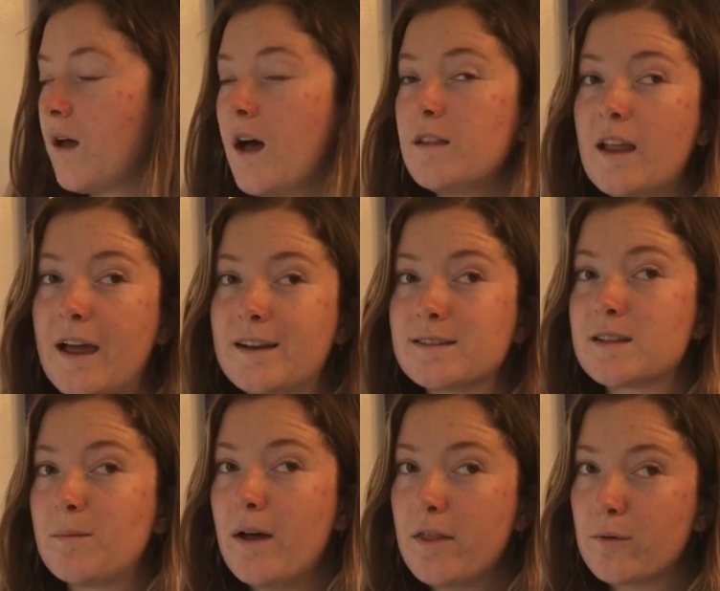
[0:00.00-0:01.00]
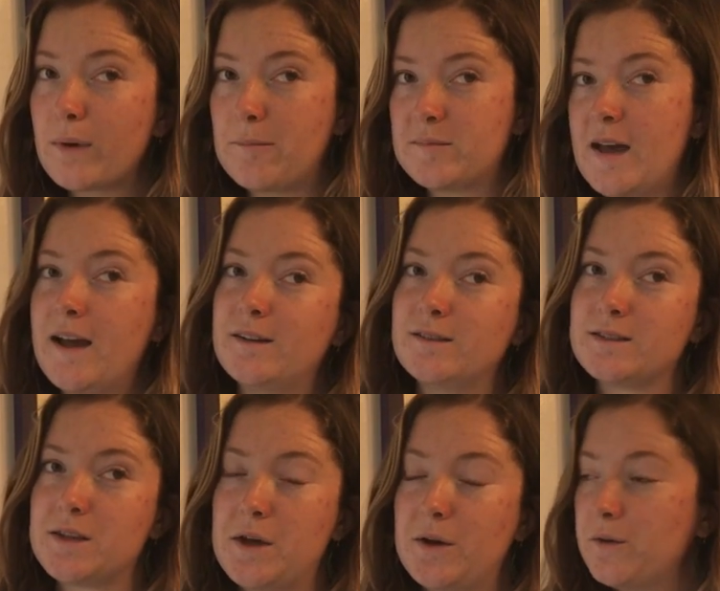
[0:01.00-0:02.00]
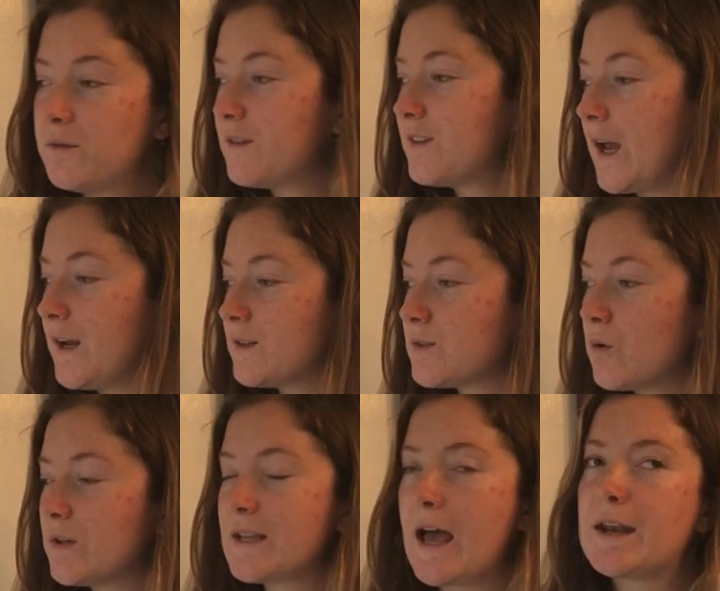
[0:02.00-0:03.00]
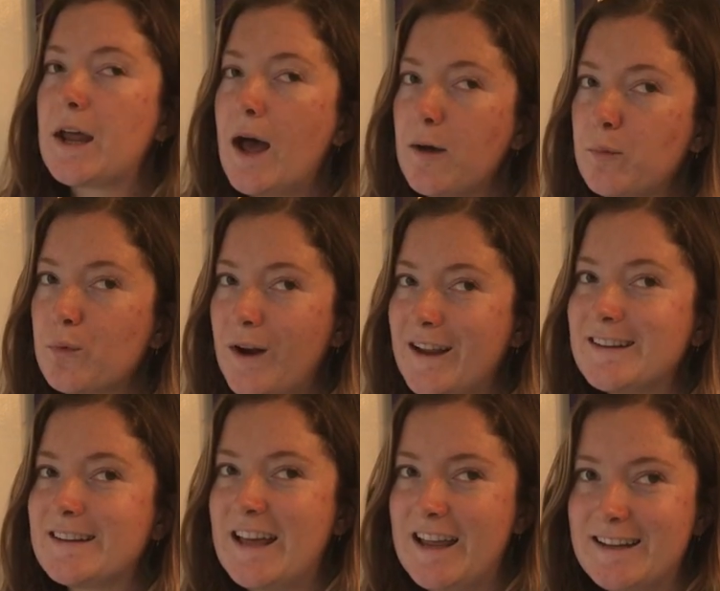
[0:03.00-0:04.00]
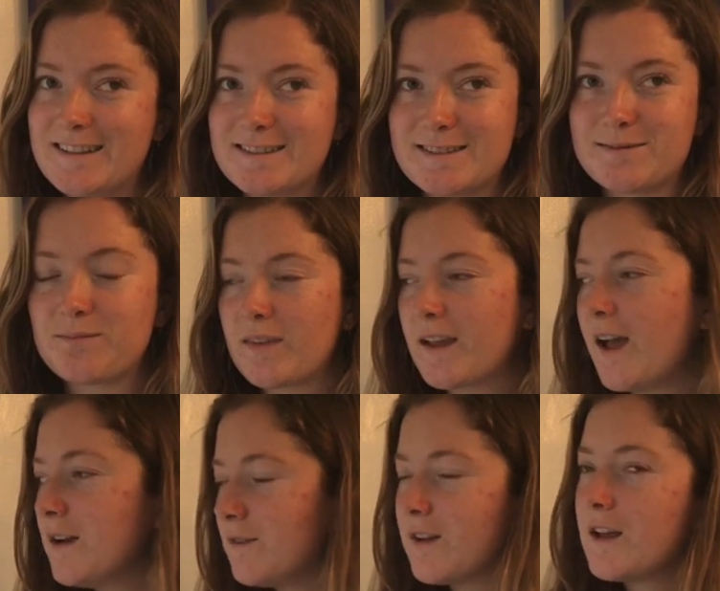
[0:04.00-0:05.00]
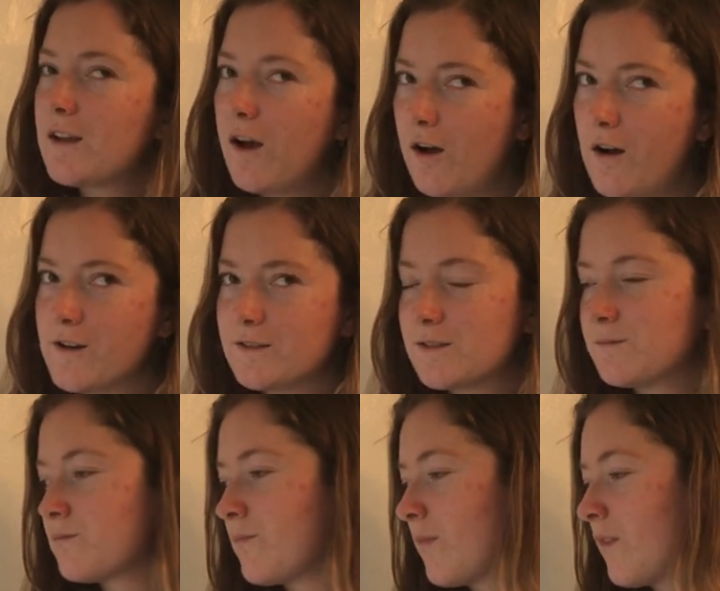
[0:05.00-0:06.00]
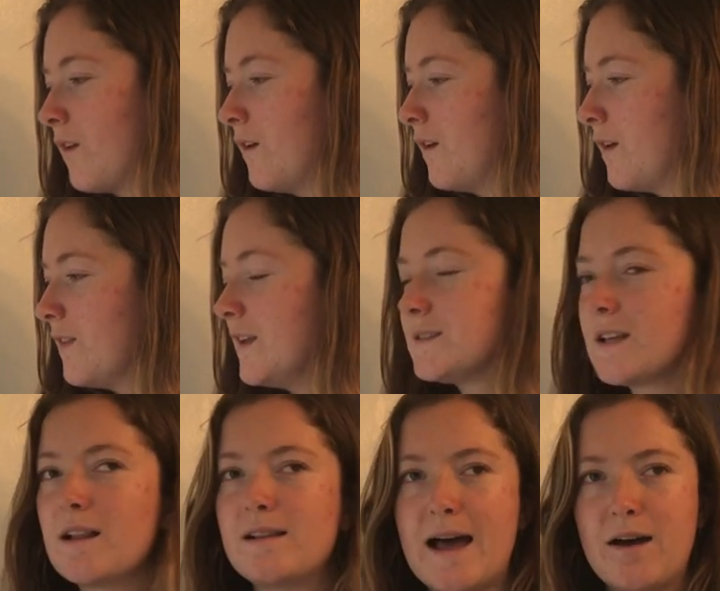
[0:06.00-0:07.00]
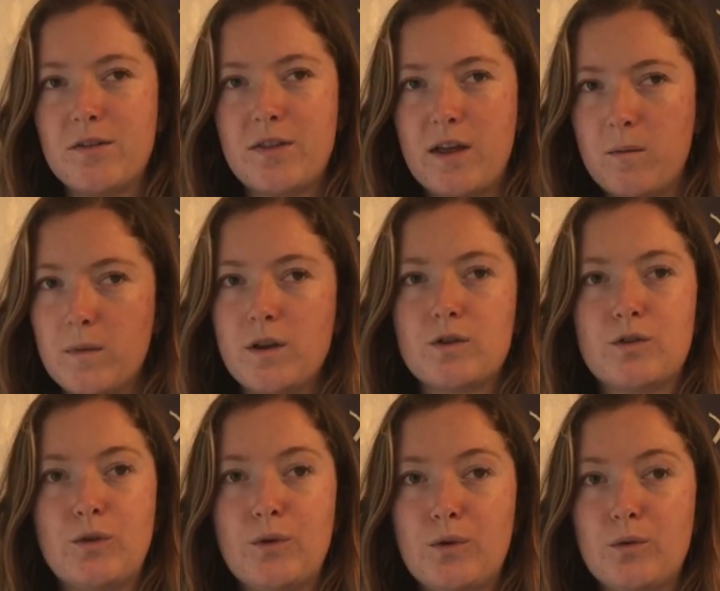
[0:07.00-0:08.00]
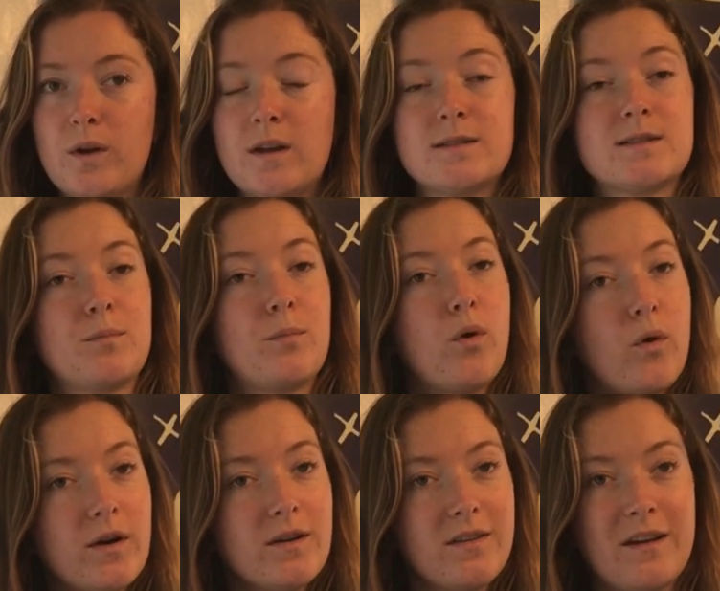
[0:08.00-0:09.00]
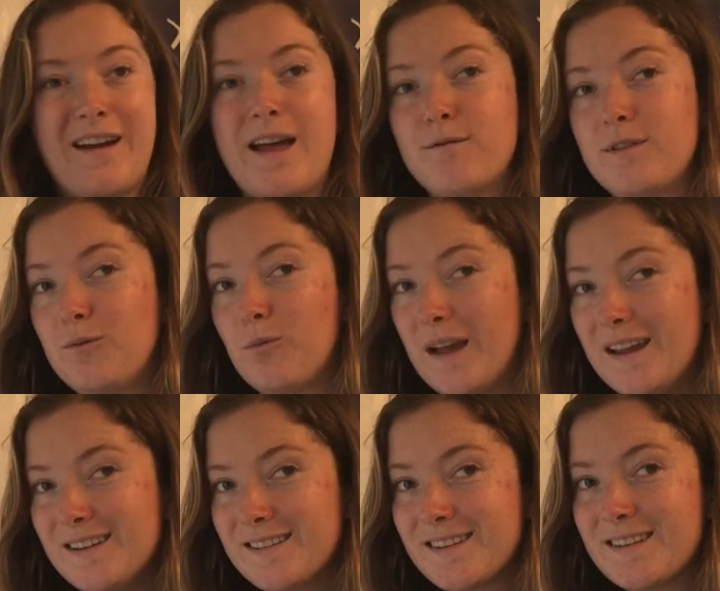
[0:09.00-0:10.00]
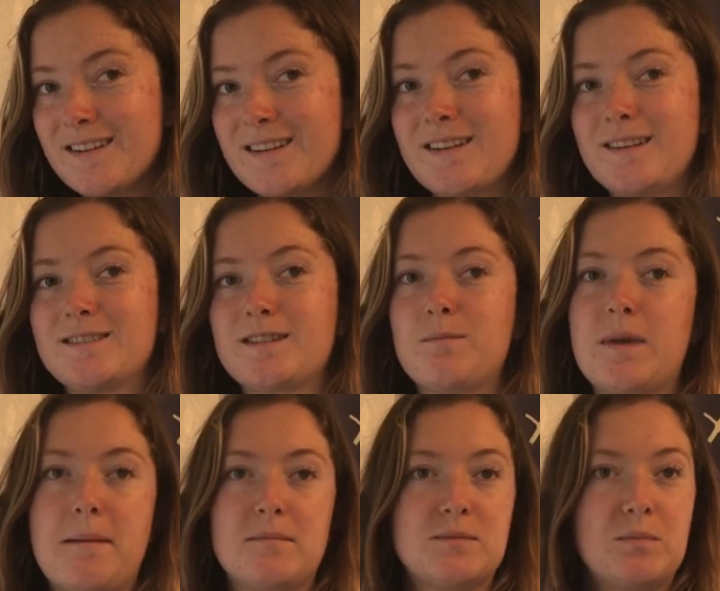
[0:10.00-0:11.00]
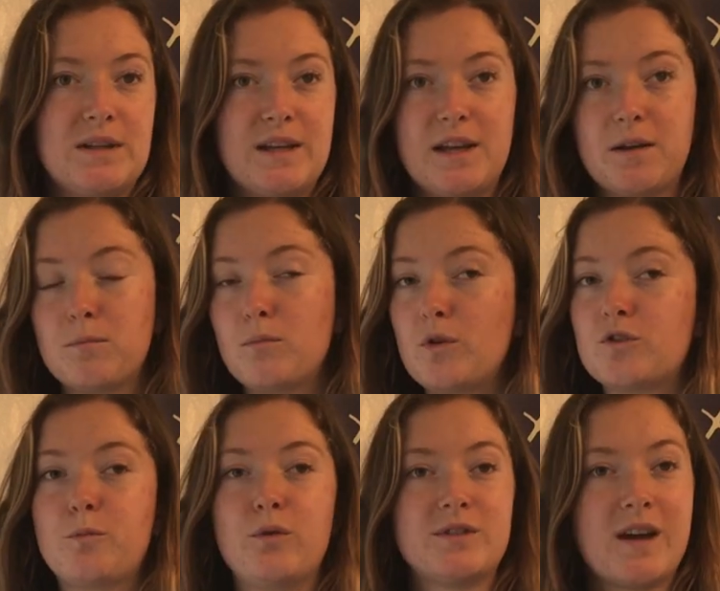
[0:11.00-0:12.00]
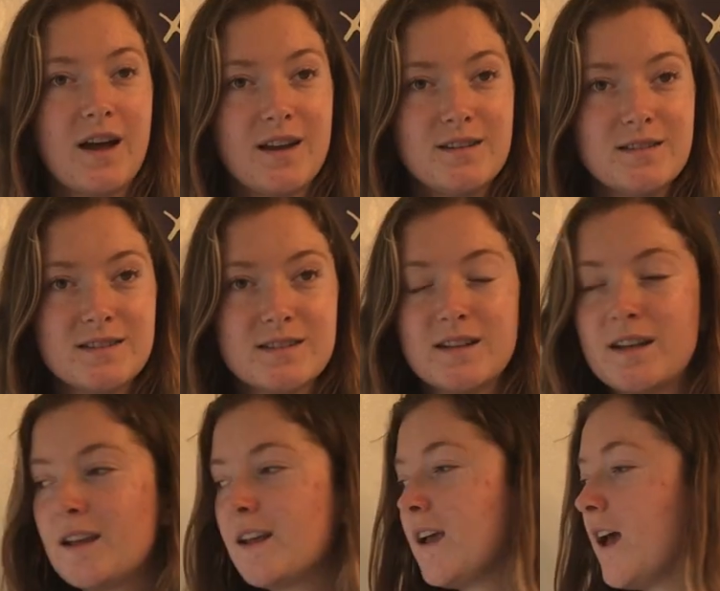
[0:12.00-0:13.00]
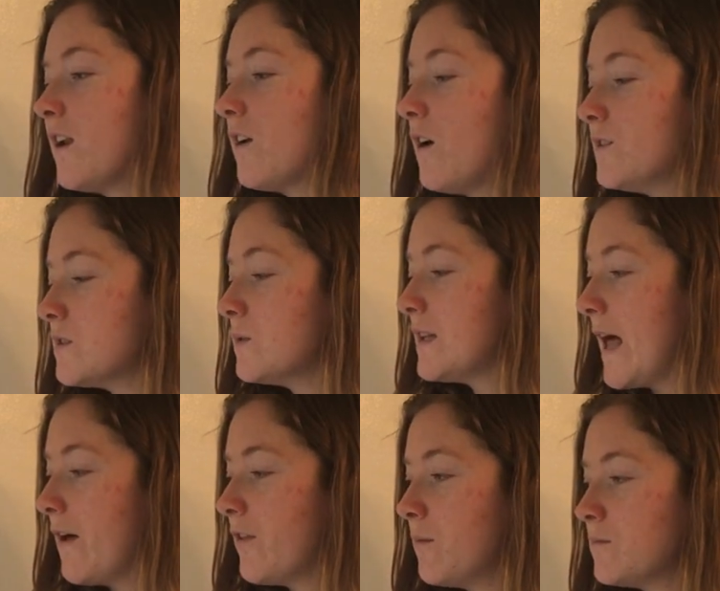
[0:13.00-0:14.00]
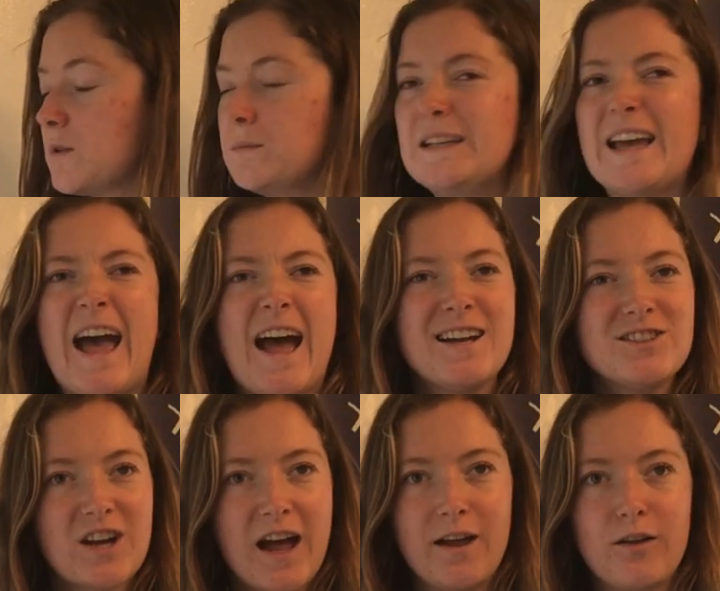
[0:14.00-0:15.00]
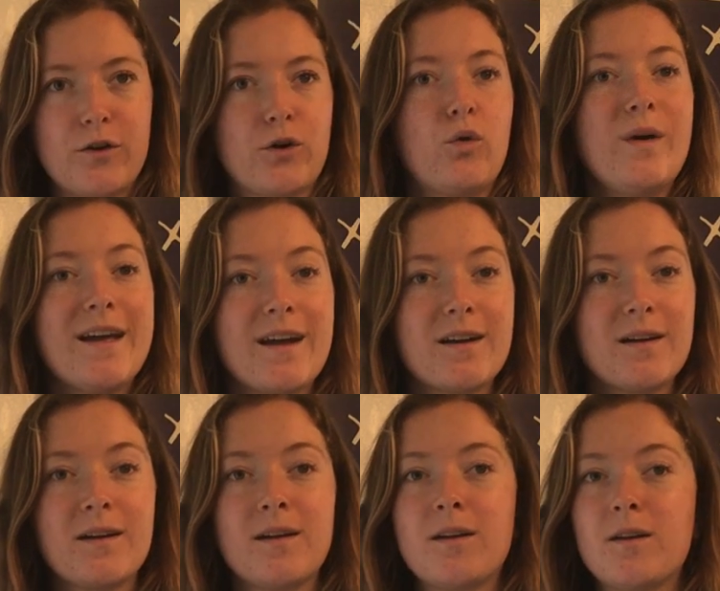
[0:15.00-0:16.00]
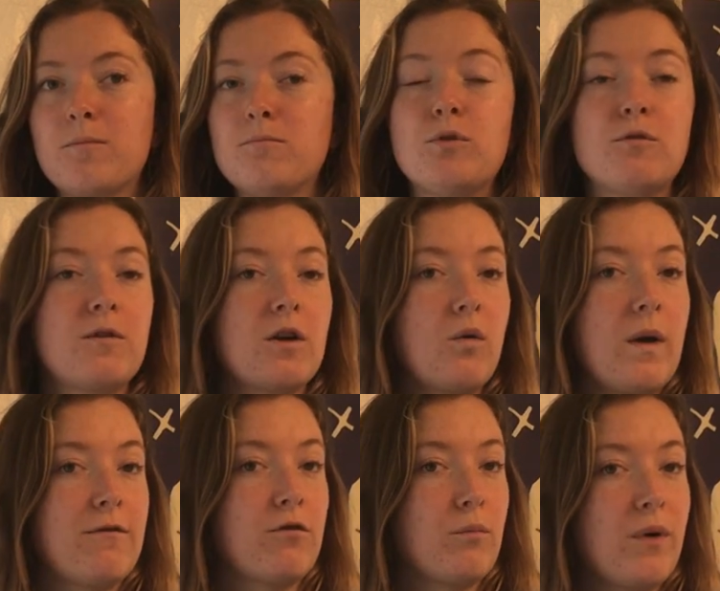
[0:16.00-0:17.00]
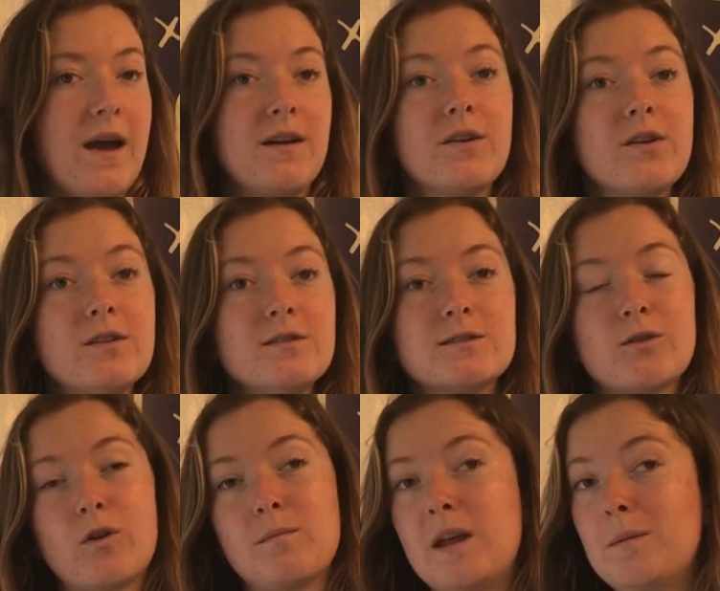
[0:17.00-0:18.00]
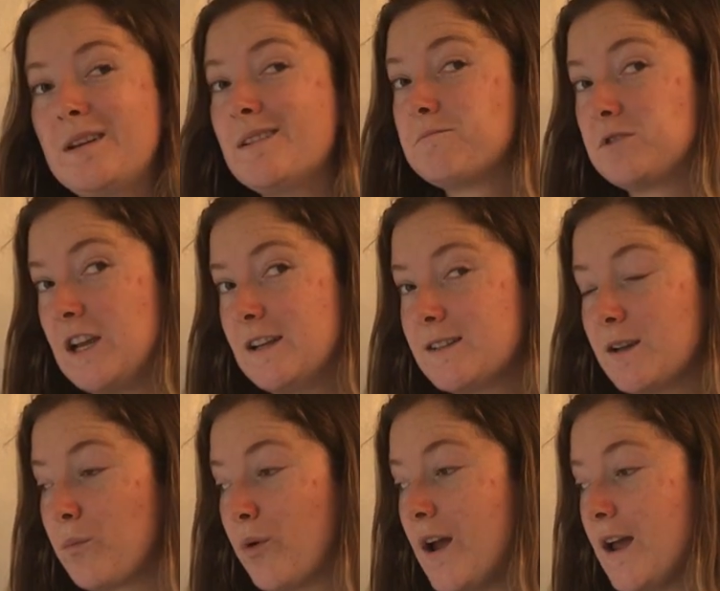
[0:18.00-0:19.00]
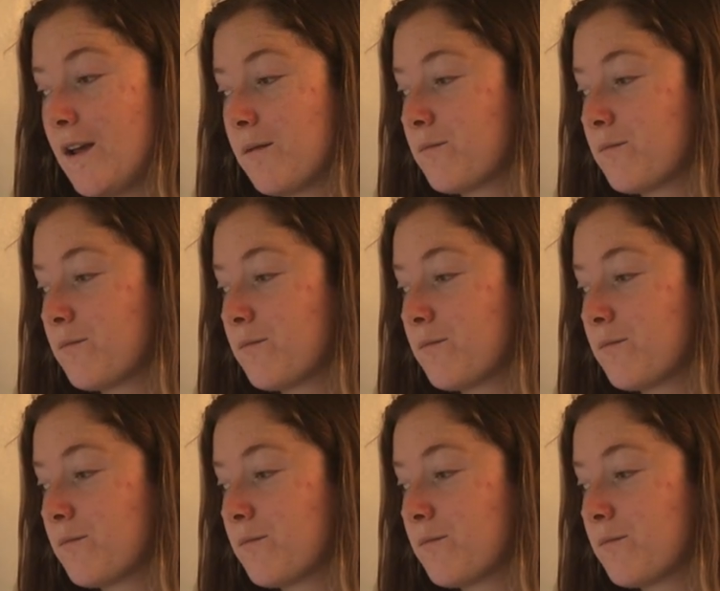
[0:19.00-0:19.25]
Unlike some other reptiles, though, dinosaurs had upright legs, kind of like ours. This allowed them to support their heavy weight, sometimes being multiple tons, and it also allowed them to be agile or quick, moving away from predators or maybe chasing prey.